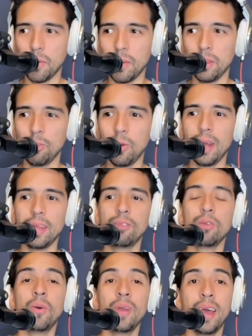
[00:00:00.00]
to
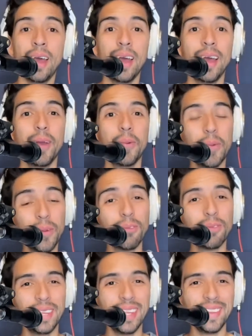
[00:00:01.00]
Arizona. We went to
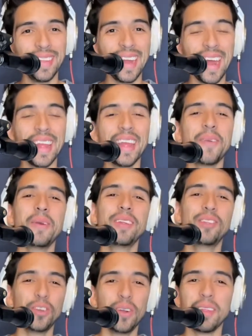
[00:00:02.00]
Cincinnati with
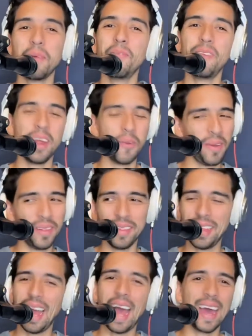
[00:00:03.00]
Jonathan Benoit,
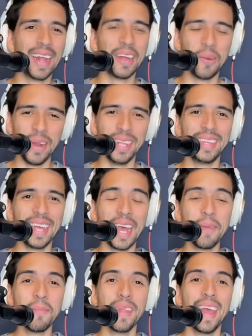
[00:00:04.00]
had a great
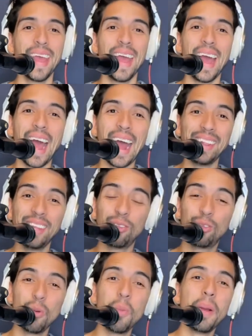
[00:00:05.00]
time. And the
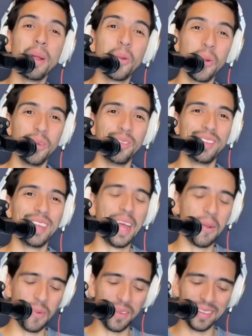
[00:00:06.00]
Zumba Cruise, I
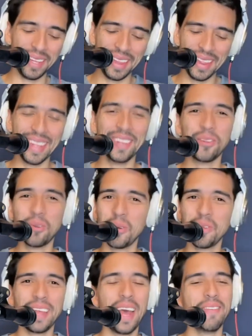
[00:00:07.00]
was in this
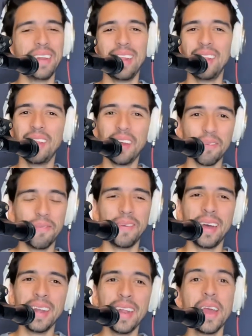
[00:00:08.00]
cruise having a lot of
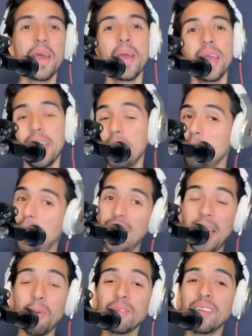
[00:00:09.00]
fun. But
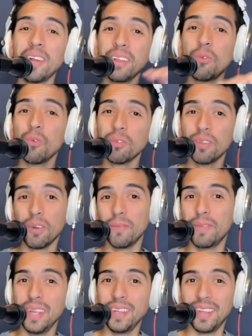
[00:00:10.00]
I was not in the roster of
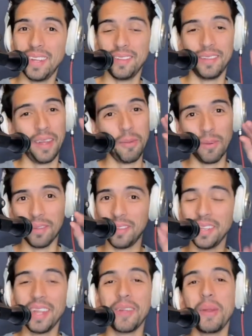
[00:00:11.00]
DJs. It was
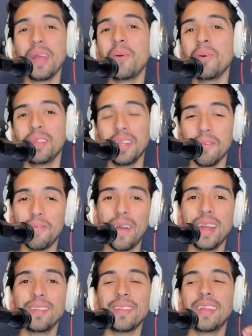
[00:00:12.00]
DJ Gringo, DJ
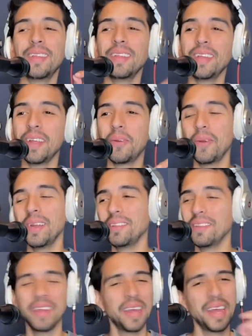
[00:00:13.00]
Francis, and DJ
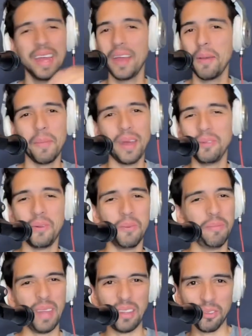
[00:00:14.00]
Chris. But, you know,
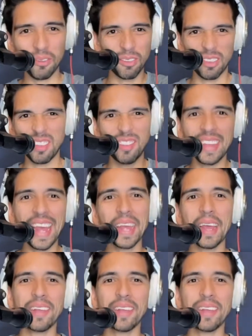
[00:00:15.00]
I just sneak